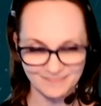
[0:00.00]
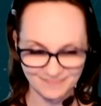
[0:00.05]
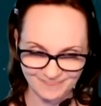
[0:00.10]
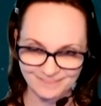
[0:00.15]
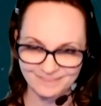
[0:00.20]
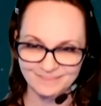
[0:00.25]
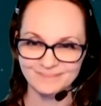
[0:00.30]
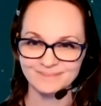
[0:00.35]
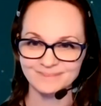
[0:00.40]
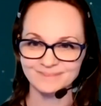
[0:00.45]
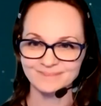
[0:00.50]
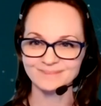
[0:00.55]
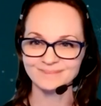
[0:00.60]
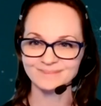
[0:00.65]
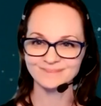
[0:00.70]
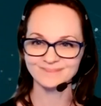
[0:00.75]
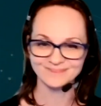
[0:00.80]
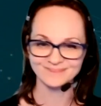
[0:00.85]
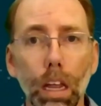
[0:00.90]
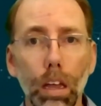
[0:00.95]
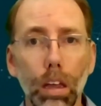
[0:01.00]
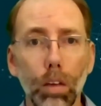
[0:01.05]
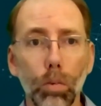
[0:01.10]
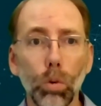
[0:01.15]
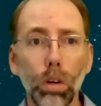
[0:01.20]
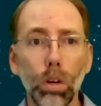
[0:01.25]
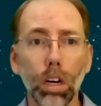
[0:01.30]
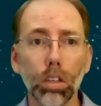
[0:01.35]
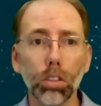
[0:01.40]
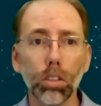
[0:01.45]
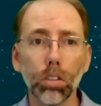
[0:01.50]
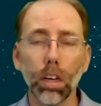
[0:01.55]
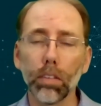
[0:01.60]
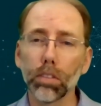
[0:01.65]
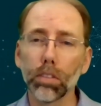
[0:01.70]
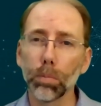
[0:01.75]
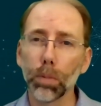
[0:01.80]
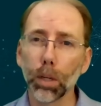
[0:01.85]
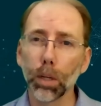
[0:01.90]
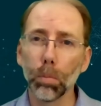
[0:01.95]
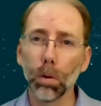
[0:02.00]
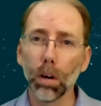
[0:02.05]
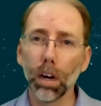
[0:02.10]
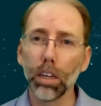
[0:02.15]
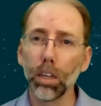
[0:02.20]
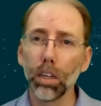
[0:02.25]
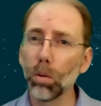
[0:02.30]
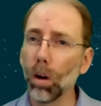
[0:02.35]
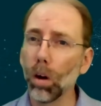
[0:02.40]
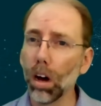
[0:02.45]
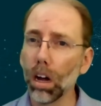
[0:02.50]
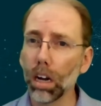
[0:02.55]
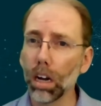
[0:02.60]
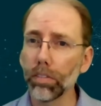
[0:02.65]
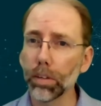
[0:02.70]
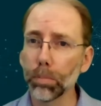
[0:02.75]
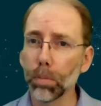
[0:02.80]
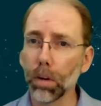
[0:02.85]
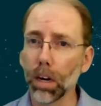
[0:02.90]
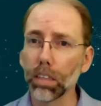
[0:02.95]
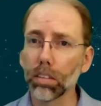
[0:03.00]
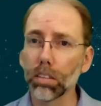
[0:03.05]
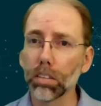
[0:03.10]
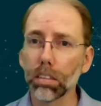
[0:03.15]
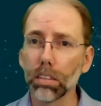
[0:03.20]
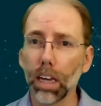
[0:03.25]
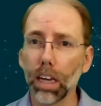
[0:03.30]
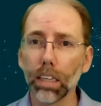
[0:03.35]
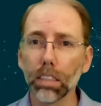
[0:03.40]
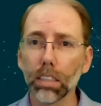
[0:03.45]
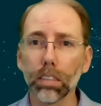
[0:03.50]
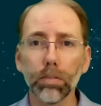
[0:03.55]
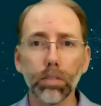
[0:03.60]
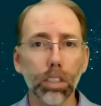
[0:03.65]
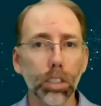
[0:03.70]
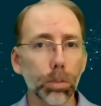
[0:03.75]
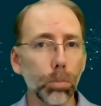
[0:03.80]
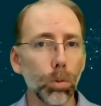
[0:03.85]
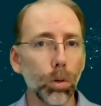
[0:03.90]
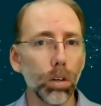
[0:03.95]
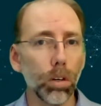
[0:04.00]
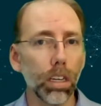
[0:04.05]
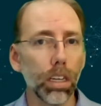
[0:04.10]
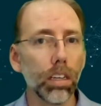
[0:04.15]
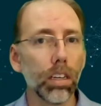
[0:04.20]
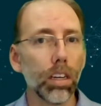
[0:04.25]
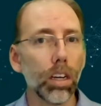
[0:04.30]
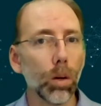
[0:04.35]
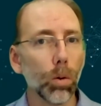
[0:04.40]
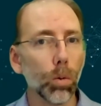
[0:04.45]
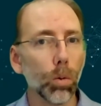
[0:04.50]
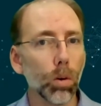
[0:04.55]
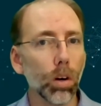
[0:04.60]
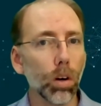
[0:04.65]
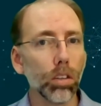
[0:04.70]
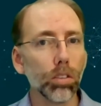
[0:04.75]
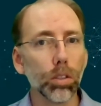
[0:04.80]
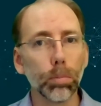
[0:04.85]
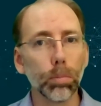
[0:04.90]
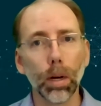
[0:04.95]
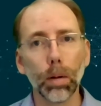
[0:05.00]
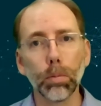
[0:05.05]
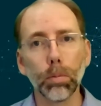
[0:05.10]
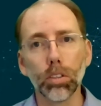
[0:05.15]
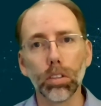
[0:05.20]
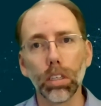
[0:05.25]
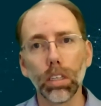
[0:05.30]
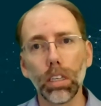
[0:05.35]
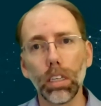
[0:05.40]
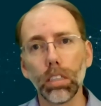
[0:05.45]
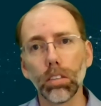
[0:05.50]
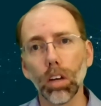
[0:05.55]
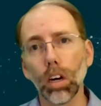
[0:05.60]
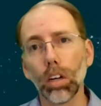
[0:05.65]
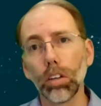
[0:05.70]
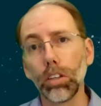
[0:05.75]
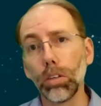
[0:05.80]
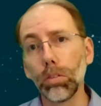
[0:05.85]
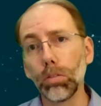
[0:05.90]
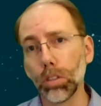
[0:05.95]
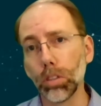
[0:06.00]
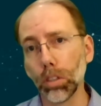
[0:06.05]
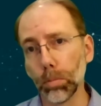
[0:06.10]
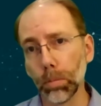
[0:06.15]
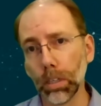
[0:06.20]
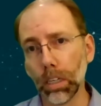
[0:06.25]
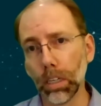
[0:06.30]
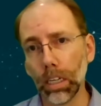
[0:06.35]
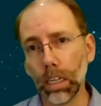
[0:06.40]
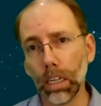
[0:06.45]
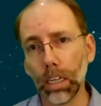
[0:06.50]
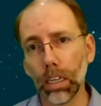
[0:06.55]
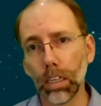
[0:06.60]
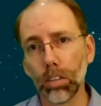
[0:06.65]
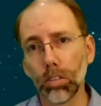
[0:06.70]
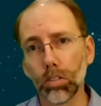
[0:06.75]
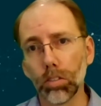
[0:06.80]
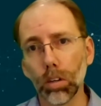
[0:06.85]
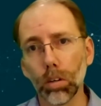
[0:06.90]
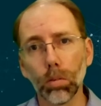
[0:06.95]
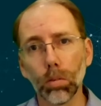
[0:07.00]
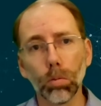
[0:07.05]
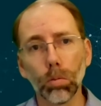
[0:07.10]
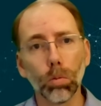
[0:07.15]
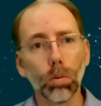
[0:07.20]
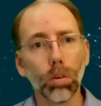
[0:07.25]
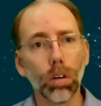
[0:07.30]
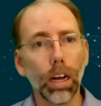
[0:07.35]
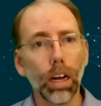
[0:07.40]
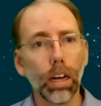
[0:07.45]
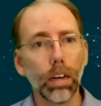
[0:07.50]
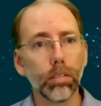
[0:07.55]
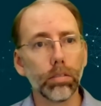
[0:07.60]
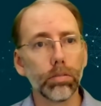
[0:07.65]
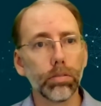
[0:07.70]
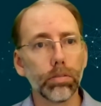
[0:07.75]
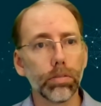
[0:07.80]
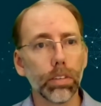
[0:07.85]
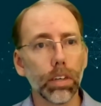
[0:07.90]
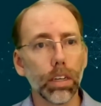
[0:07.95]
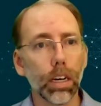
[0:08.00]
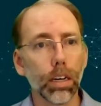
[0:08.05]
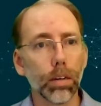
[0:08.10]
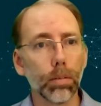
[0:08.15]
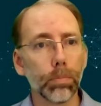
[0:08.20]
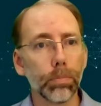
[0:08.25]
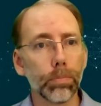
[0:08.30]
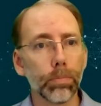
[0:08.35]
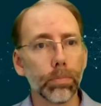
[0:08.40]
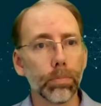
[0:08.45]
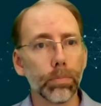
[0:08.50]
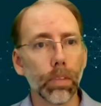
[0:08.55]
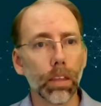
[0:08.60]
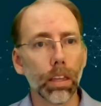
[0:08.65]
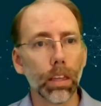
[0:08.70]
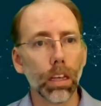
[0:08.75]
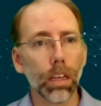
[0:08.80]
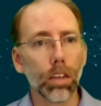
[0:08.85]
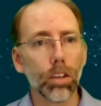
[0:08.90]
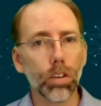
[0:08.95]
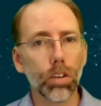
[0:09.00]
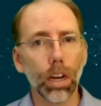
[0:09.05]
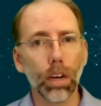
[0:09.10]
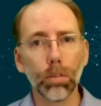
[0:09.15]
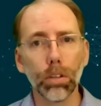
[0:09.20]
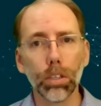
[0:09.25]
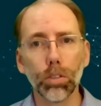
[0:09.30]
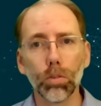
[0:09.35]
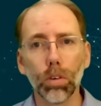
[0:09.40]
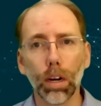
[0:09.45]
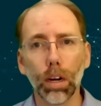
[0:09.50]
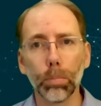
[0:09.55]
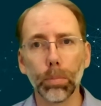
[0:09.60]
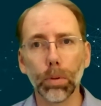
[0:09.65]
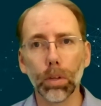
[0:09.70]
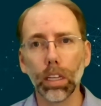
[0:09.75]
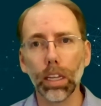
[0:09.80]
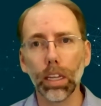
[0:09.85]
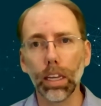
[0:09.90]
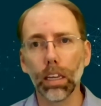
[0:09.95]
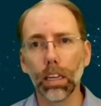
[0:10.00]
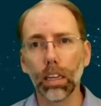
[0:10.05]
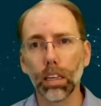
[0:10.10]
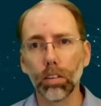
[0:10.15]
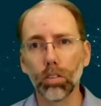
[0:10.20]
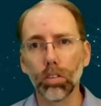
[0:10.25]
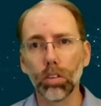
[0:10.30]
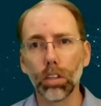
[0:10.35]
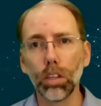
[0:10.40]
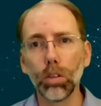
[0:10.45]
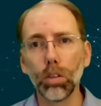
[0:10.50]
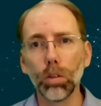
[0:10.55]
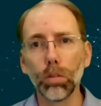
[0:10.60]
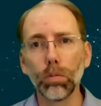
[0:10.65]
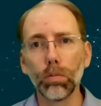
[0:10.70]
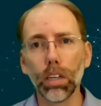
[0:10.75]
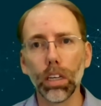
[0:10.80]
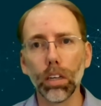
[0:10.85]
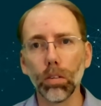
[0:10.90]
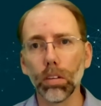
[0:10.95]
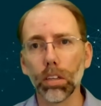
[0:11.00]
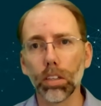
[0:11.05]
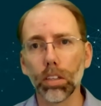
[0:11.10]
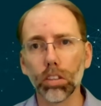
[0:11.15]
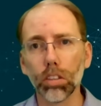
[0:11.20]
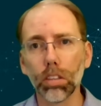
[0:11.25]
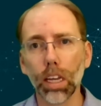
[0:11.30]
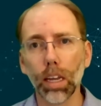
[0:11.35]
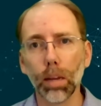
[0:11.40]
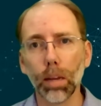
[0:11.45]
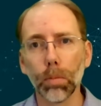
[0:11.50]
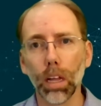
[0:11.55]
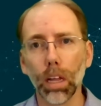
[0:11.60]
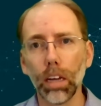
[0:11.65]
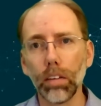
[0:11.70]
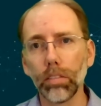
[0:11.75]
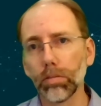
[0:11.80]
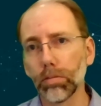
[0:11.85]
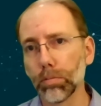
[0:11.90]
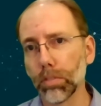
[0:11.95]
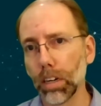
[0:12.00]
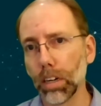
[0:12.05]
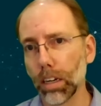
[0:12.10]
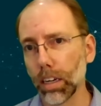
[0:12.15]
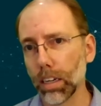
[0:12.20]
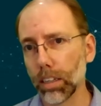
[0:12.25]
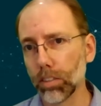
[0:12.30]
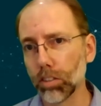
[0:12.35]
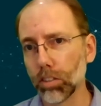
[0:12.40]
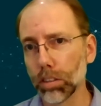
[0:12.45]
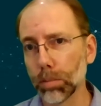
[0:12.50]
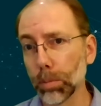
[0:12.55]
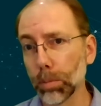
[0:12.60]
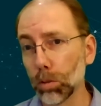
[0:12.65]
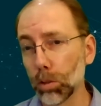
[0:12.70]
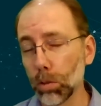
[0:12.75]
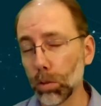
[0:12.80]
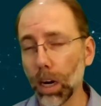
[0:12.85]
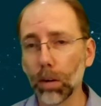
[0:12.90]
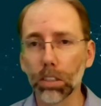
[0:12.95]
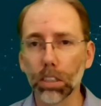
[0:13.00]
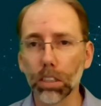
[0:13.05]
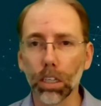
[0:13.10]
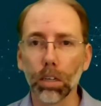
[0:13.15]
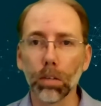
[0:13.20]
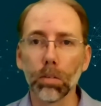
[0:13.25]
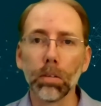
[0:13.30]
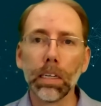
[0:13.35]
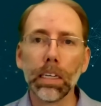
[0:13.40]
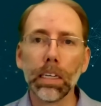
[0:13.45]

Yep. And then we also have something brand new, hot off the press. As of this morning, we're also publishing these on YouTube. So we'll have Shira drop a link to the YouTube video that just came live just about 2 hours ago.